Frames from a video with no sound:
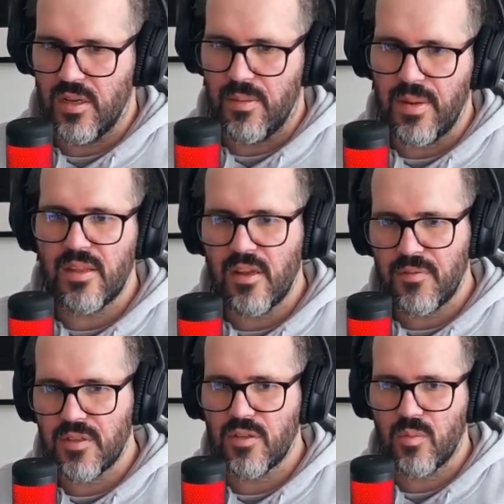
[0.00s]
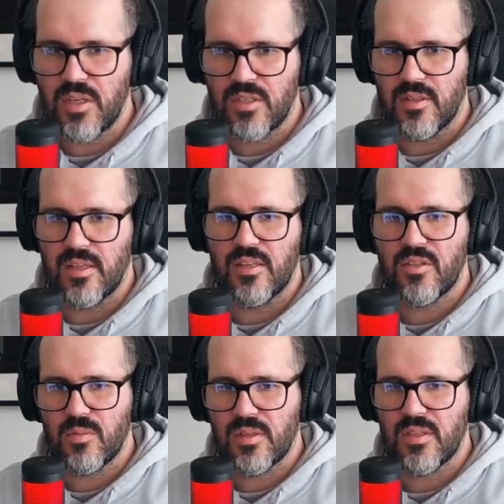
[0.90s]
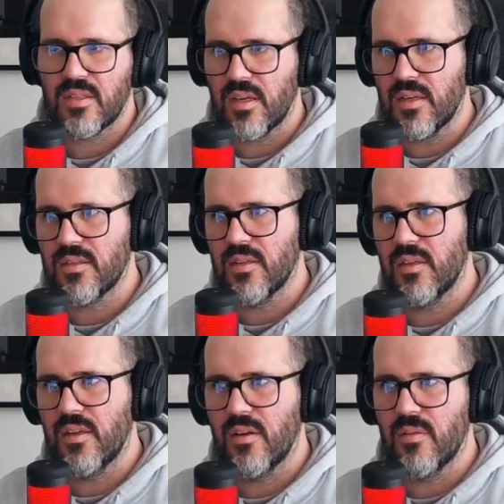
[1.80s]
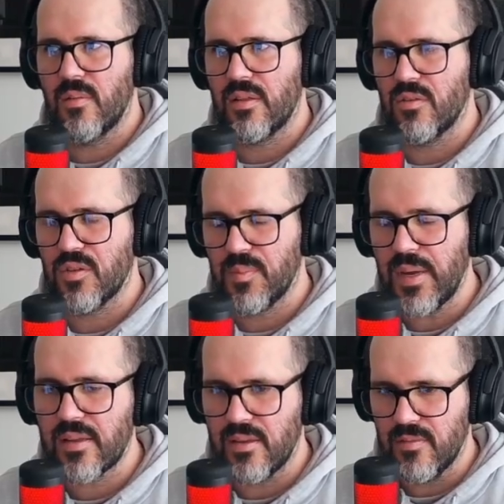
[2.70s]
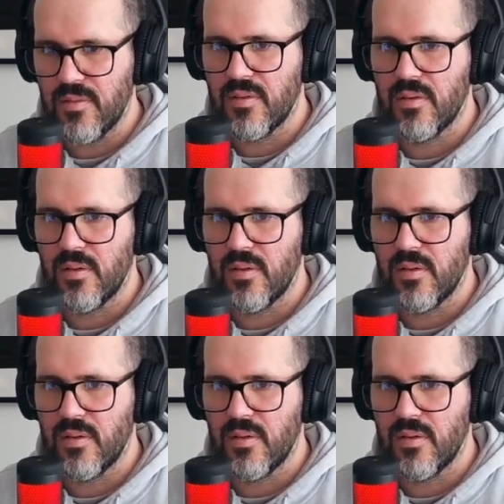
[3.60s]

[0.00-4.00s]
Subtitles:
a bad enough situation that needs to be discussed in a retrospective,